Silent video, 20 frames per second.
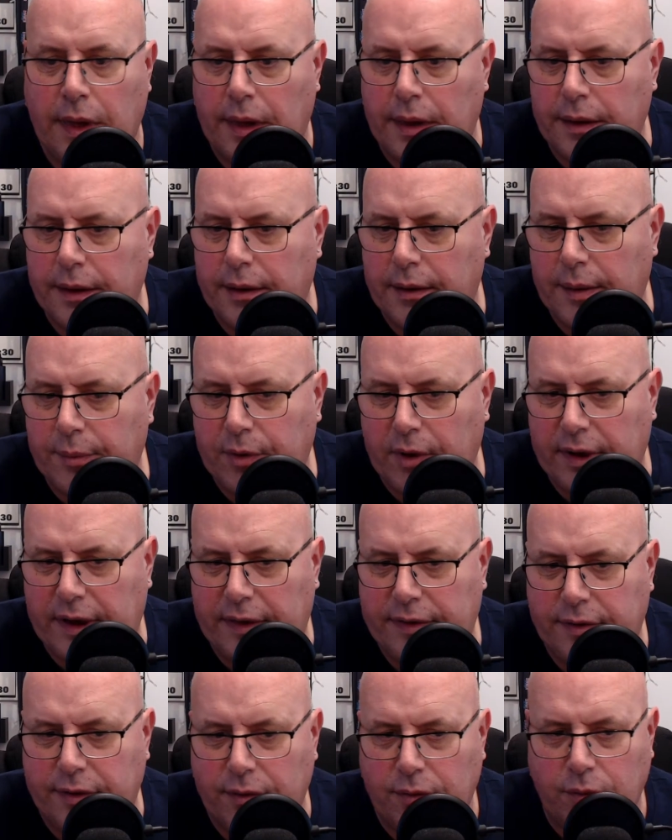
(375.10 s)
Now I'm not
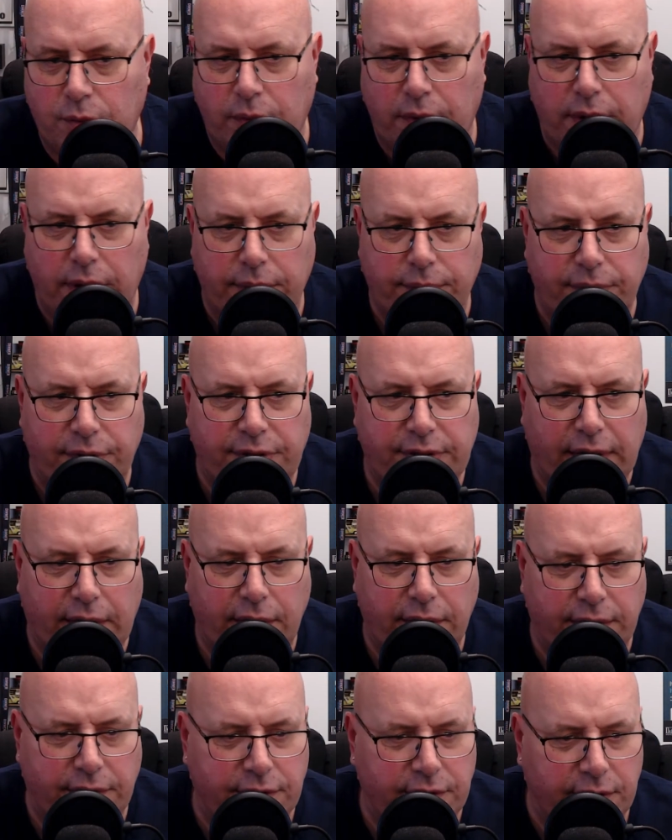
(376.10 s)
here to
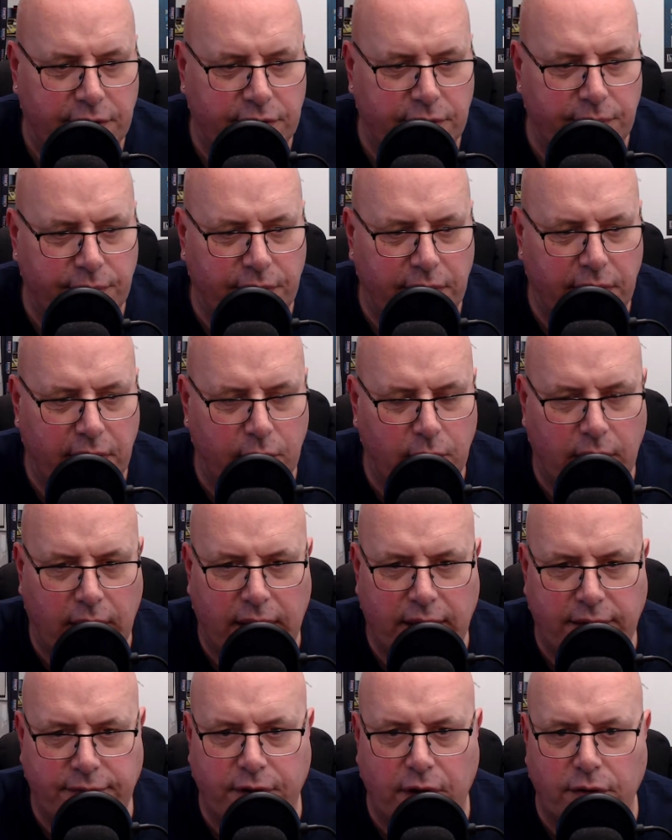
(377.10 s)
sell this system to you.
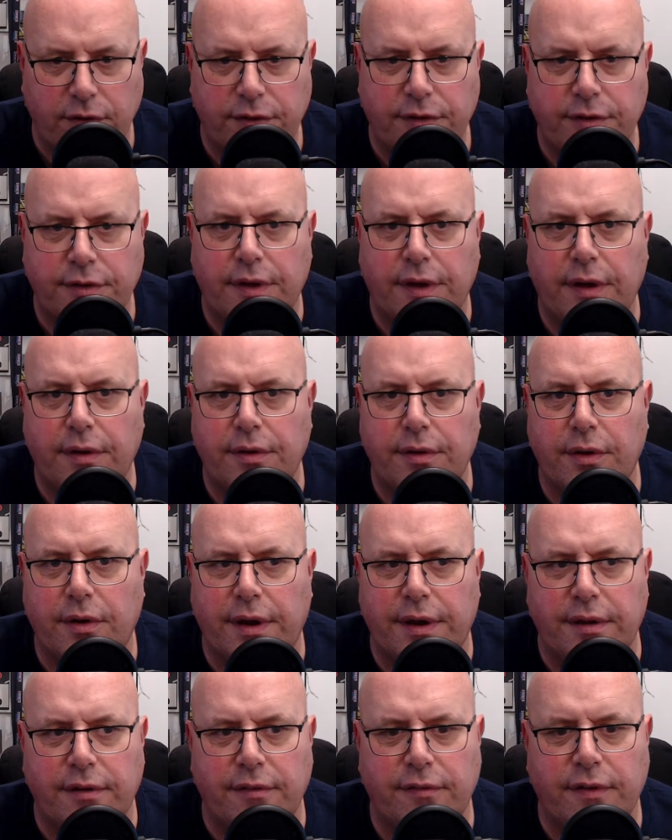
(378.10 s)
I've not got
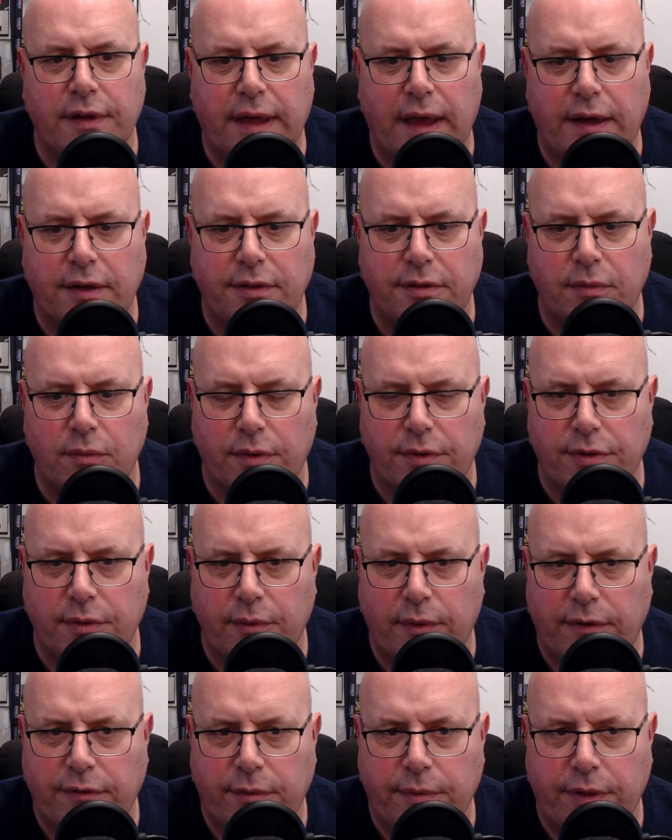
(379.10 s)
any affiliation
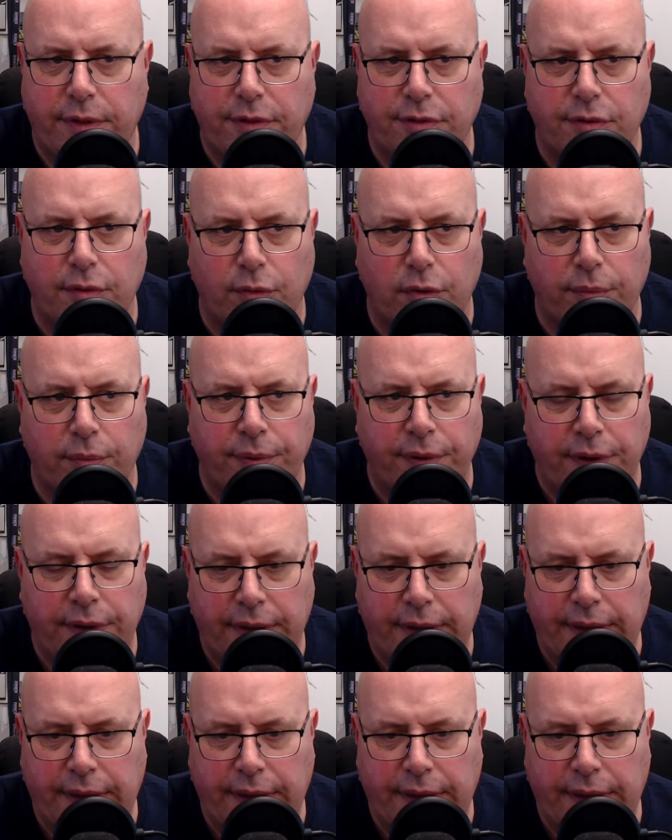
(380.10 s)
whatsoever with this SumUp,